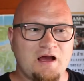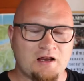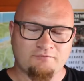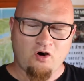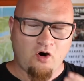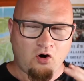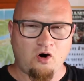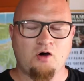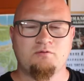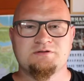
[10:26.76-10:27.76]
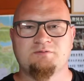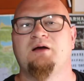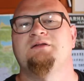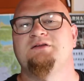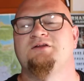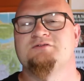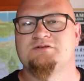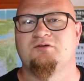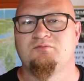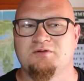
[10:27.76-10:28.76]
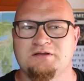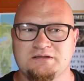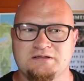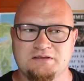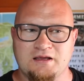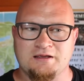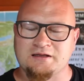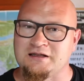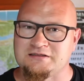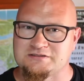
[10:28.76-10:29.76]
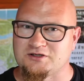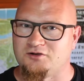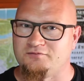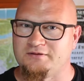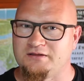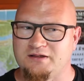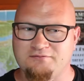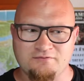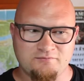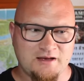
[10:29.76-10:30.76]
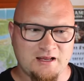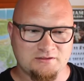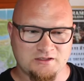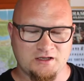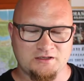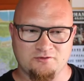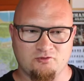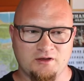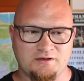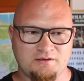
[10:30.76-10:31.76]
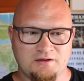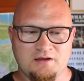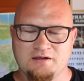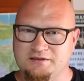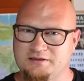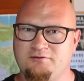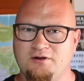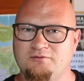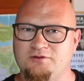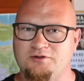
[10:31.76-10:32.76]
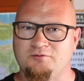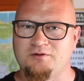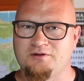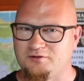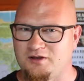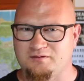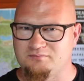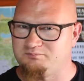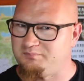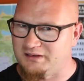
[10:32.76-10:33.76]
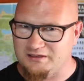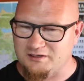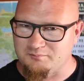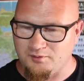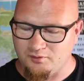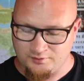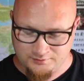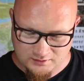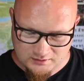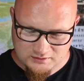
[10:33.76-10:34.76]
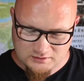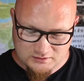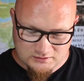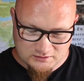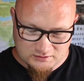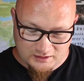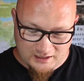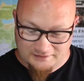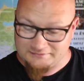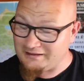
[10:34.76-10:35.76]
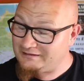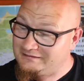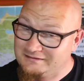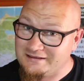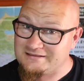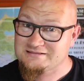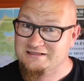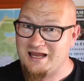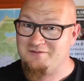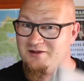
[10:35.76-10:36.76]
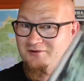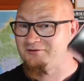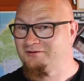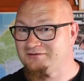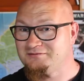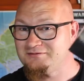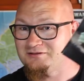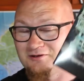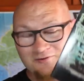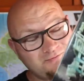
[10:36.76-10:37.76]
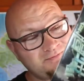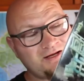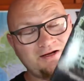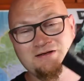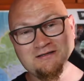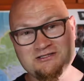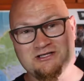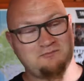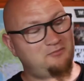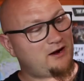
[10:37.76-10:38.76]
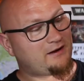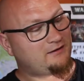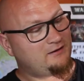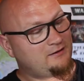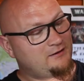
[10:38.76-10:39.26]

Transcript: And I've always wanted to do something with uh, Clan Skurvy. I've never been able to kind of quite get around to doing it or like building a boat. And then this came out, the Gloomtide Shipwreck.